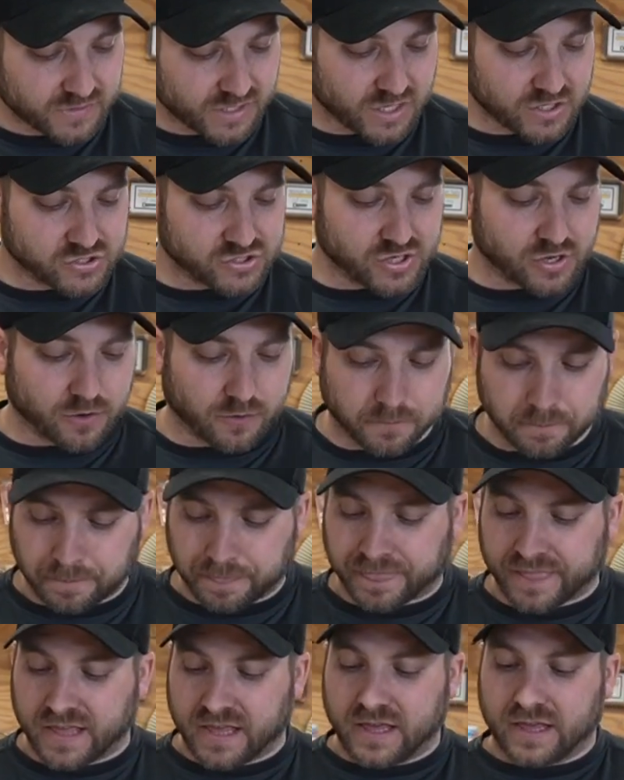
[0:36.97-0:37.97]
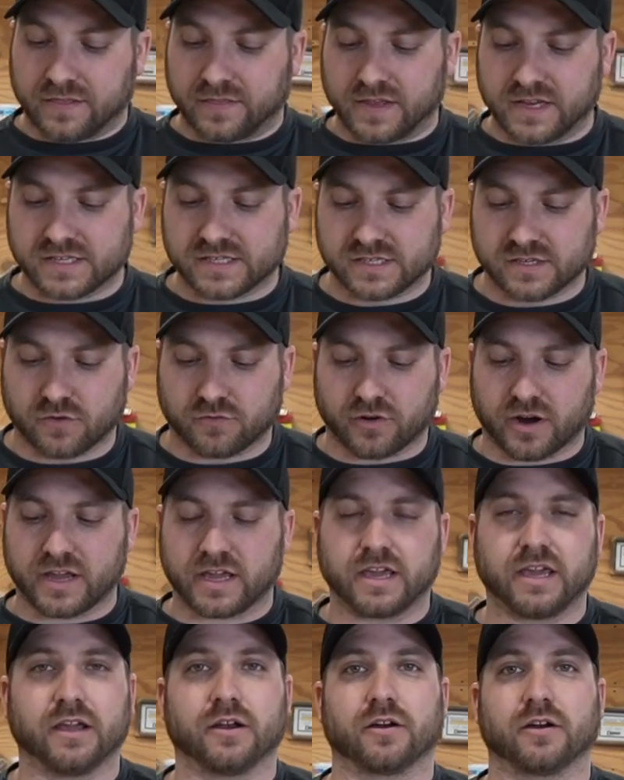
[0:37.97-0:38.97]
So this right
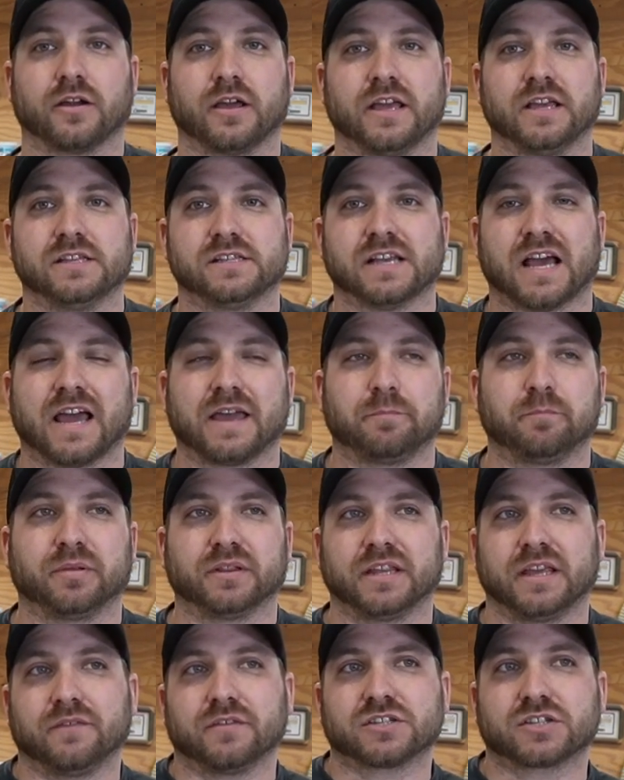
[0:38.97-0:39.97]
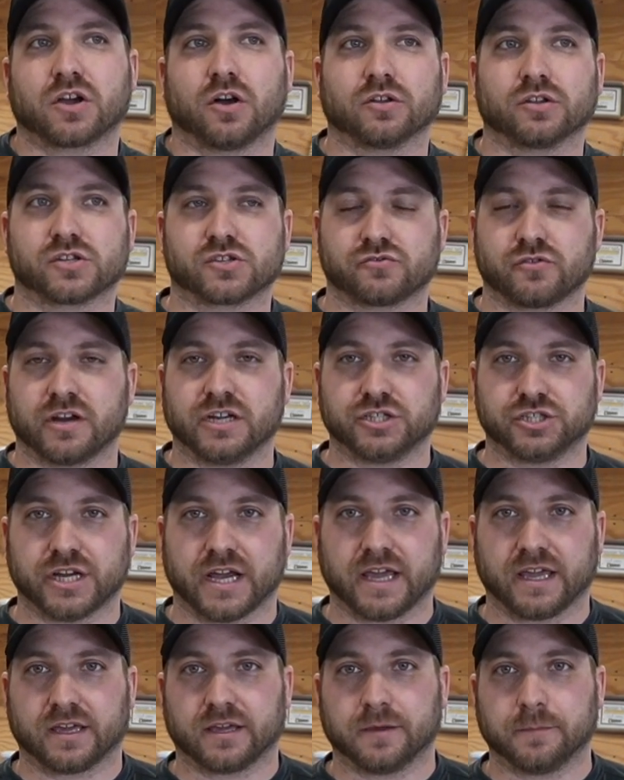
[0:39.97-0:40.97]
here is, I believe it's called a straight
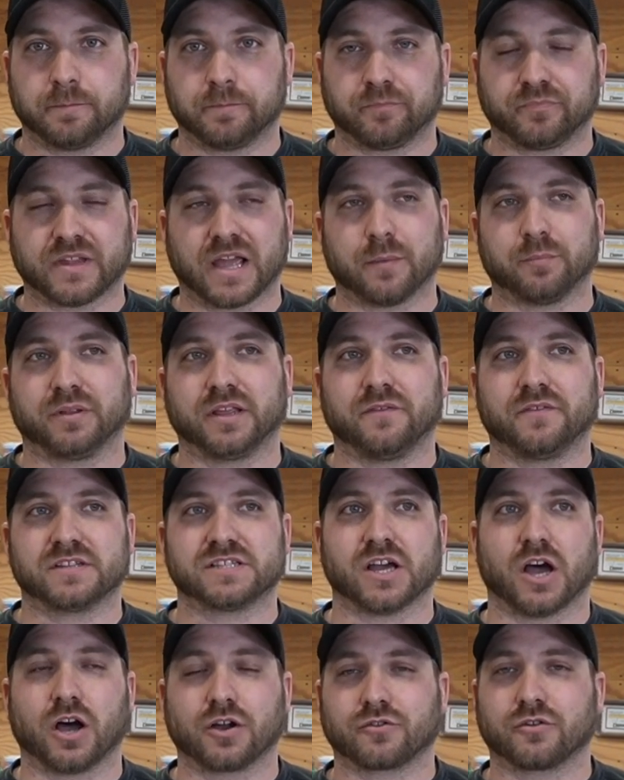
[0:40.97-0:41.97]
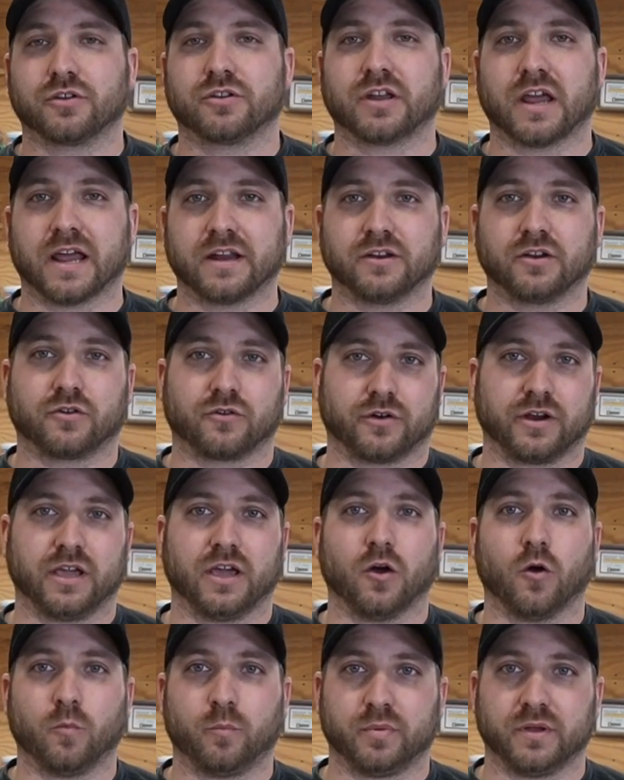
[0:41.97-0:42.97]
shank. I believe it's a 110 degree
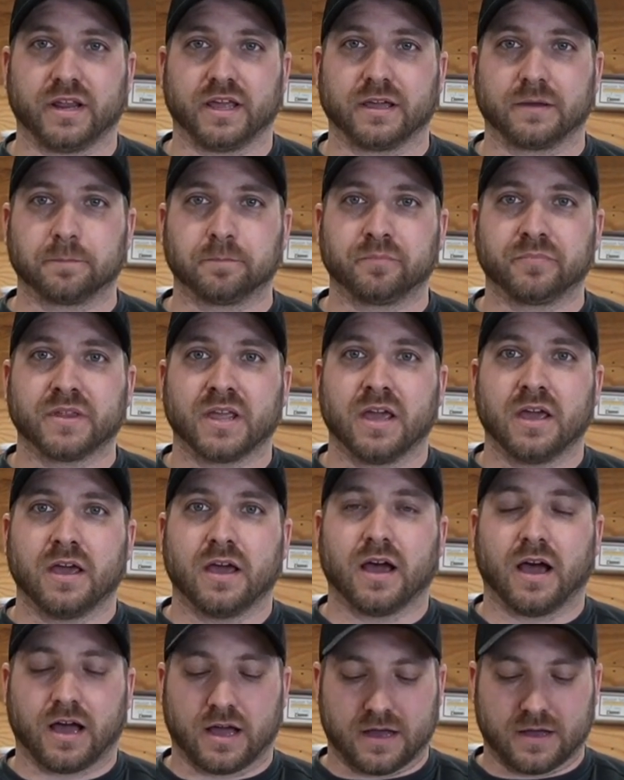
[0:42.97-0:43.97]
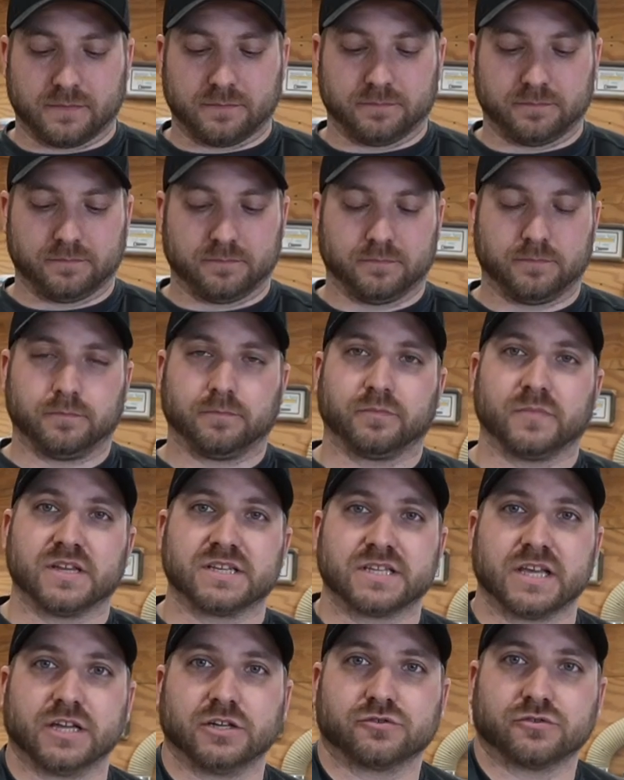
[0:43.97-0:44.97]
opening.
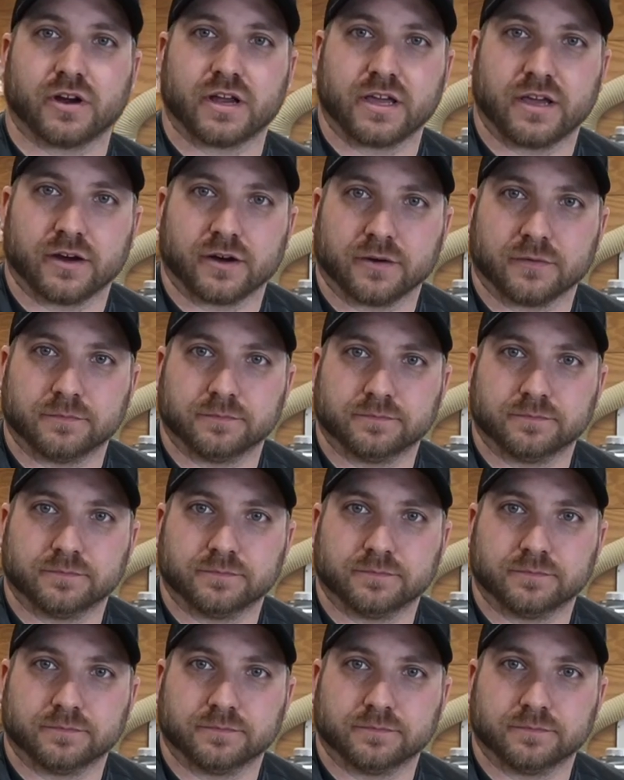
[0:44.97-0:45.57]
This hinge right here.